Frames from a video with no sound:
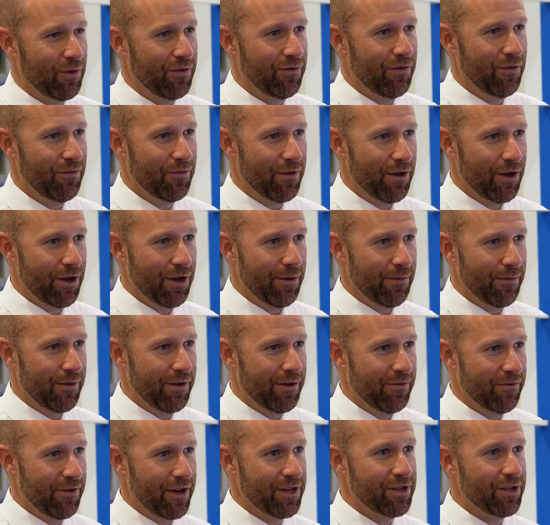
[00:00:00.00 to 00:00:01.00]
We've
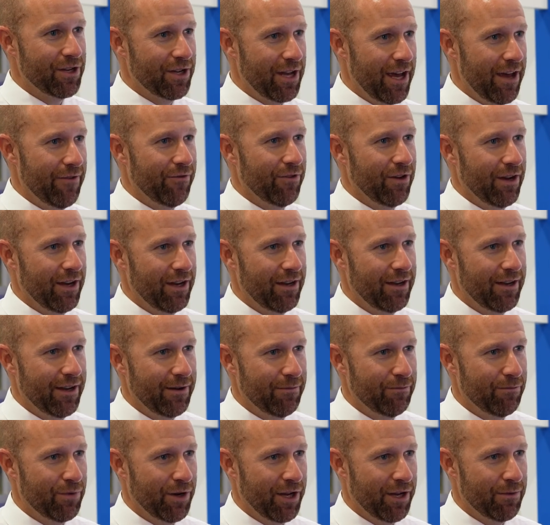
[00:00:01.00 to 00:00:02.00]
invested heavily
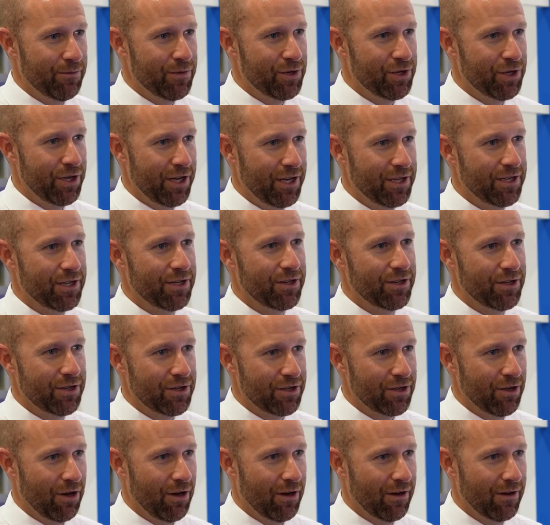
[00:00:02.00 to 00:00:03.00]
in bringing machines into
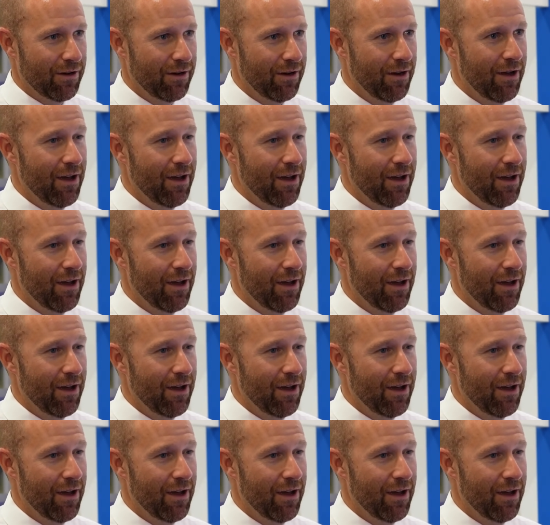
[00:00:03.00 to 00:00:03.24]
stock,